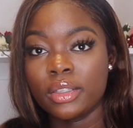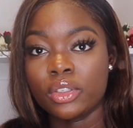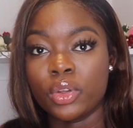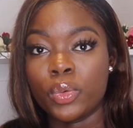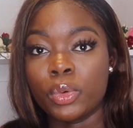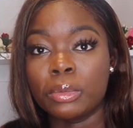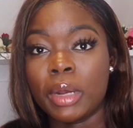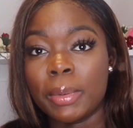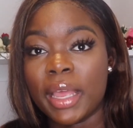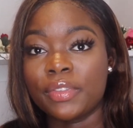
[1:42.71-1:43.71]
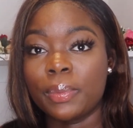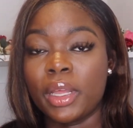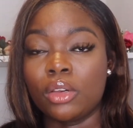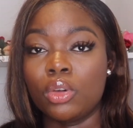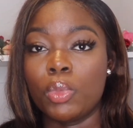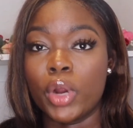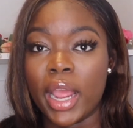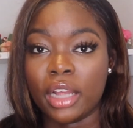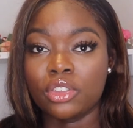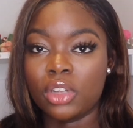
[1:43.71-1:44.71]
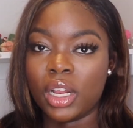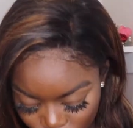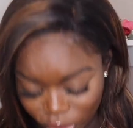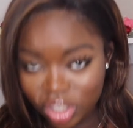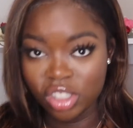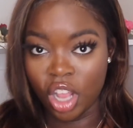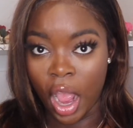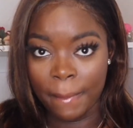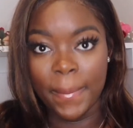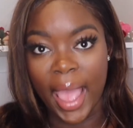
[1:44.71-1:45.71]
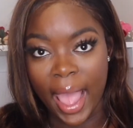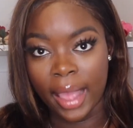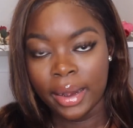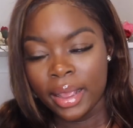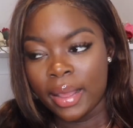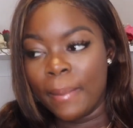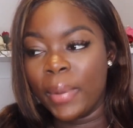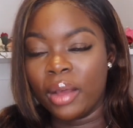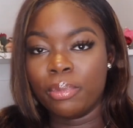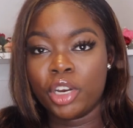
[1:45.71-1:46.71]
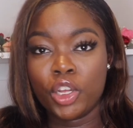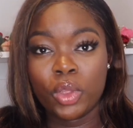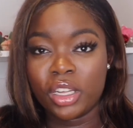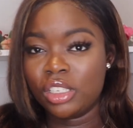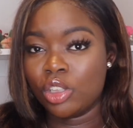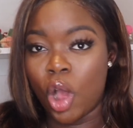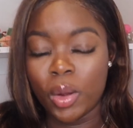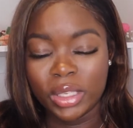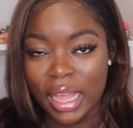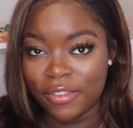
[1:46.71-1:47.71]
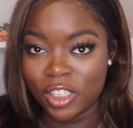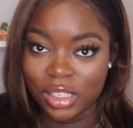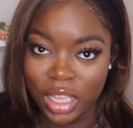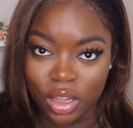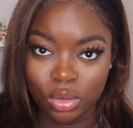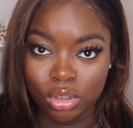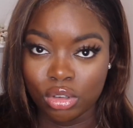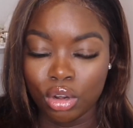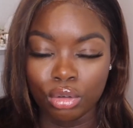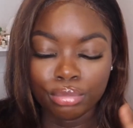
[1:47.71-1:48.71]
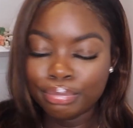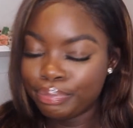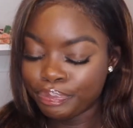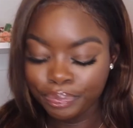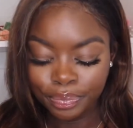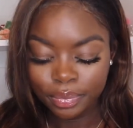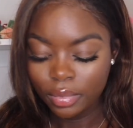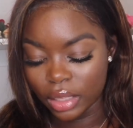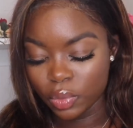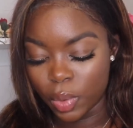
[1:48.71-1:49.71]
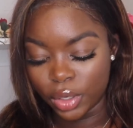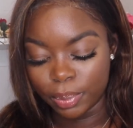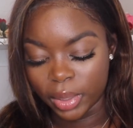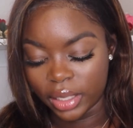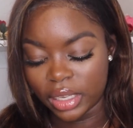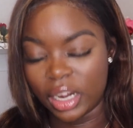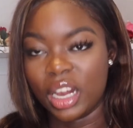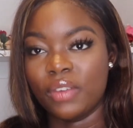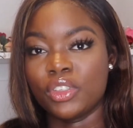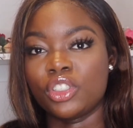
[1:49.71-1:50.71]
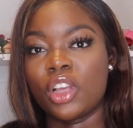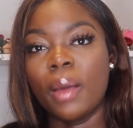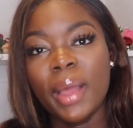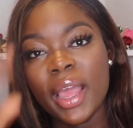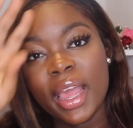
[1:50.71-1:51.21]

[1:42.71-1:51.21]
So we probably have to pay a little more extra, like, which is not bad. But Pretty Good Thrift is always having sales, so that's one place I love to shop.